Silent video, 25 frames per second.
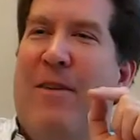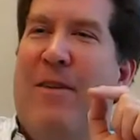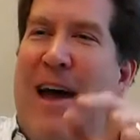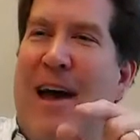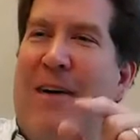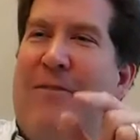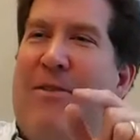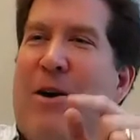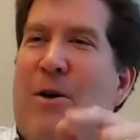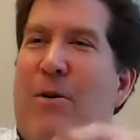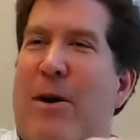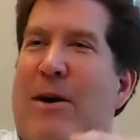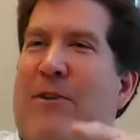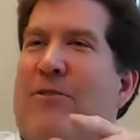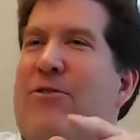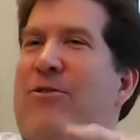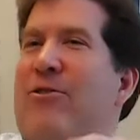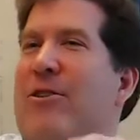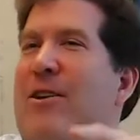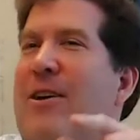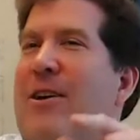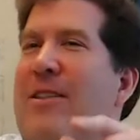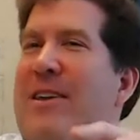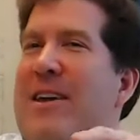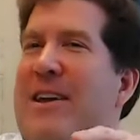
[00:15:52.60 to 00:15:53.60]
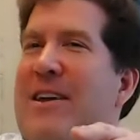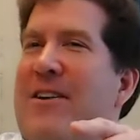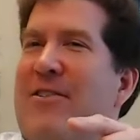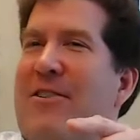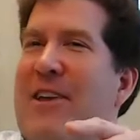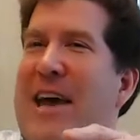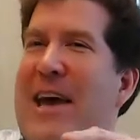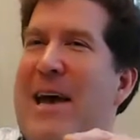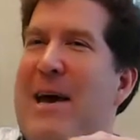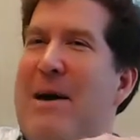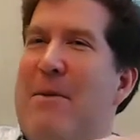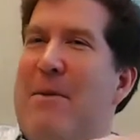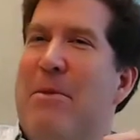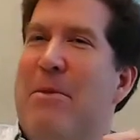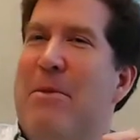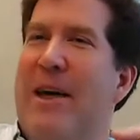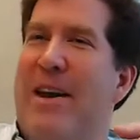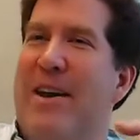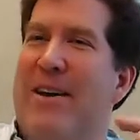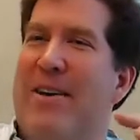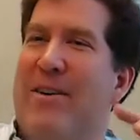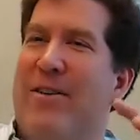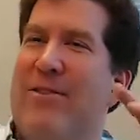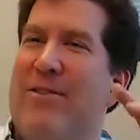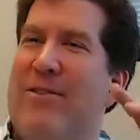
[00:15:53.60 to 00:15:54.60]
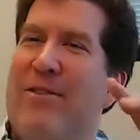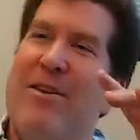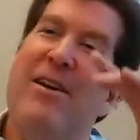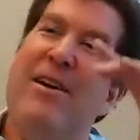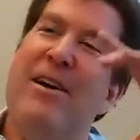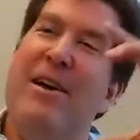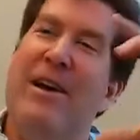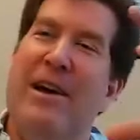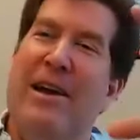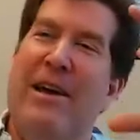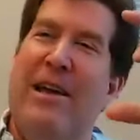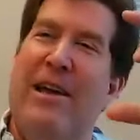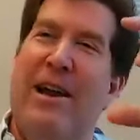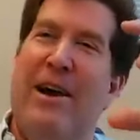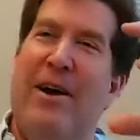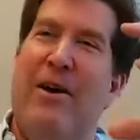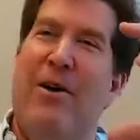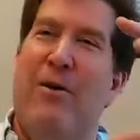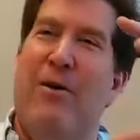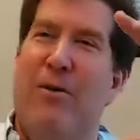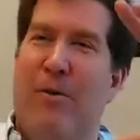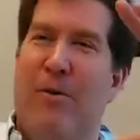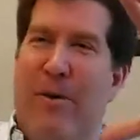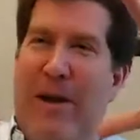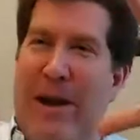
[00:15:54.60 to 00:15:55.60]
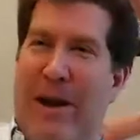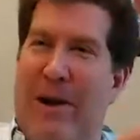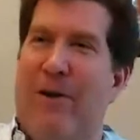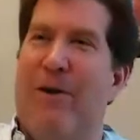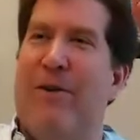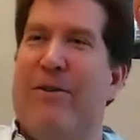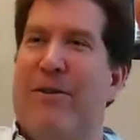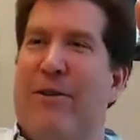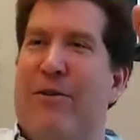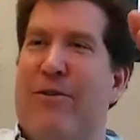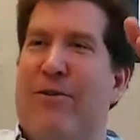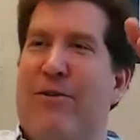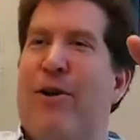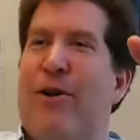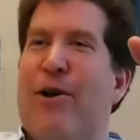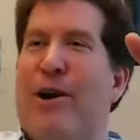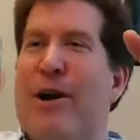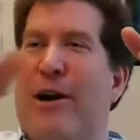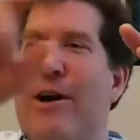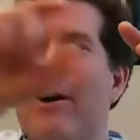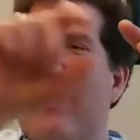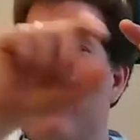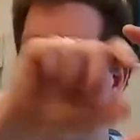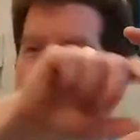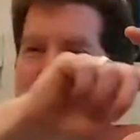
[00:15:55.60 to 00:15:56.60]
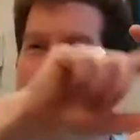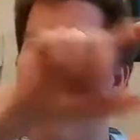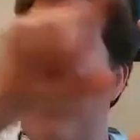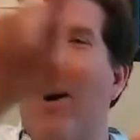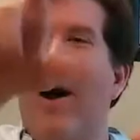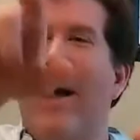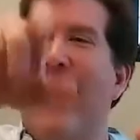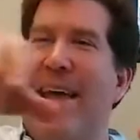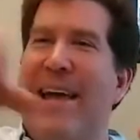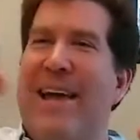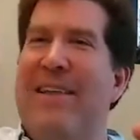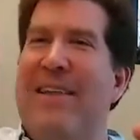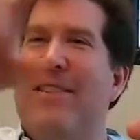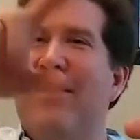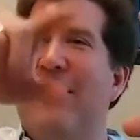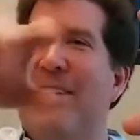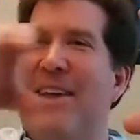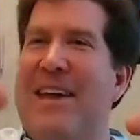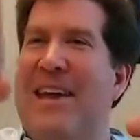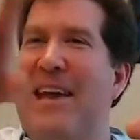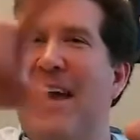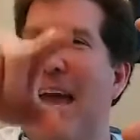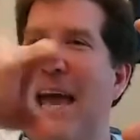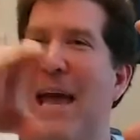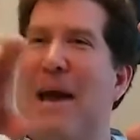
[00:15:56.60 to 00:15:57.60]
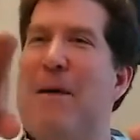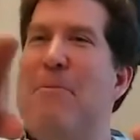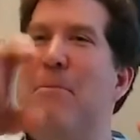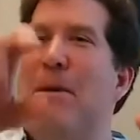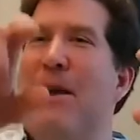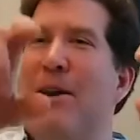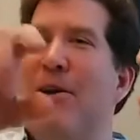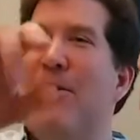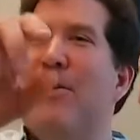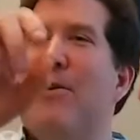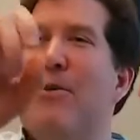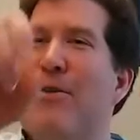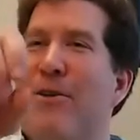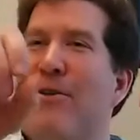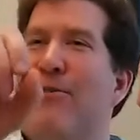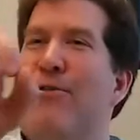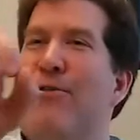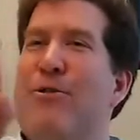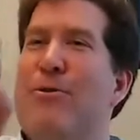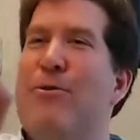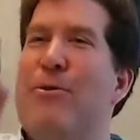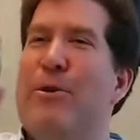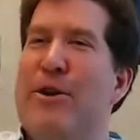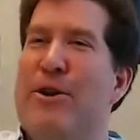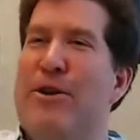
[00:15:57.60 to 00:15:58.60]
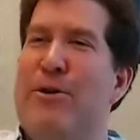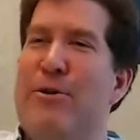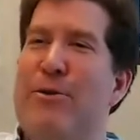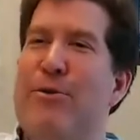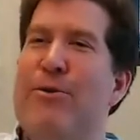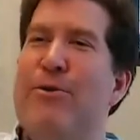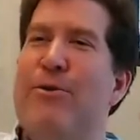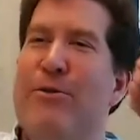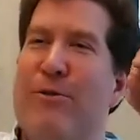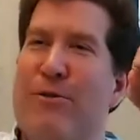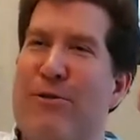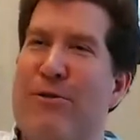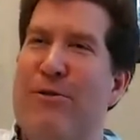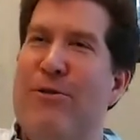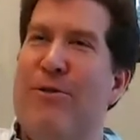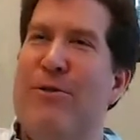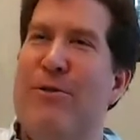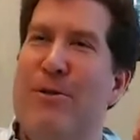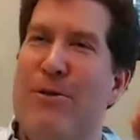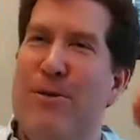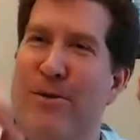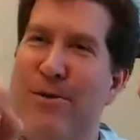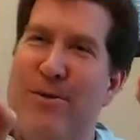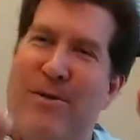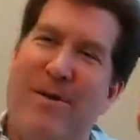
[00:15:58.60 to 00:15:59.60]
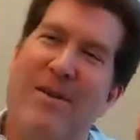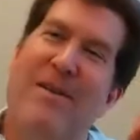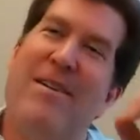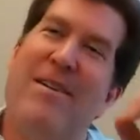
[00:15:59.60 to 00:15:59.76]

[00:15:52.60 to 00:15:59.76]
have a question on the exam that is, you know, here is a circuit. Draw in the ammeter that you would use to